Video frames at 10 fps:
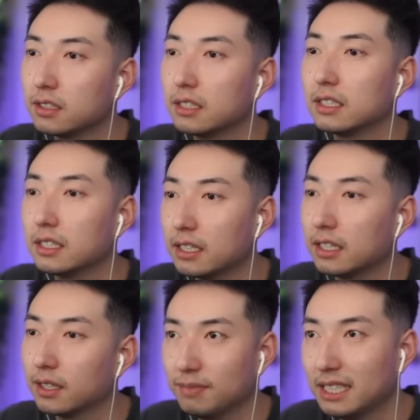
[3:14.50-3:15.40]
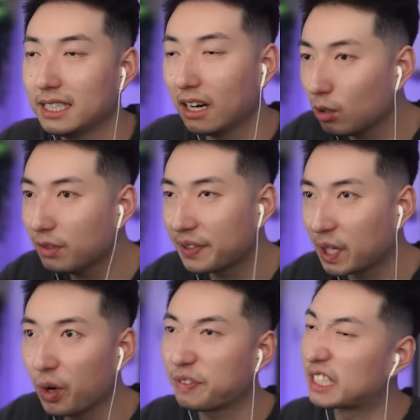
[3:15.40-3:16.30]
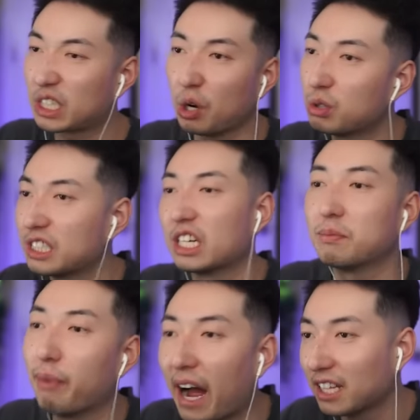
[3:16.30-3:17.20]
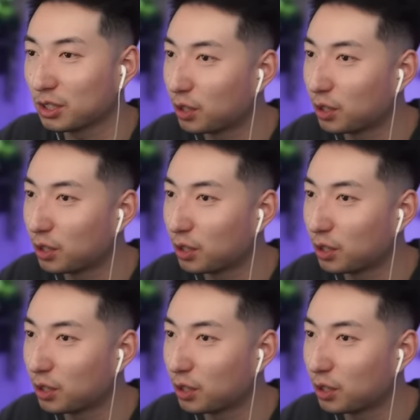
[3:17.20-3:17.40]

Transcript: Man, I don't even know if this coach is unbiased or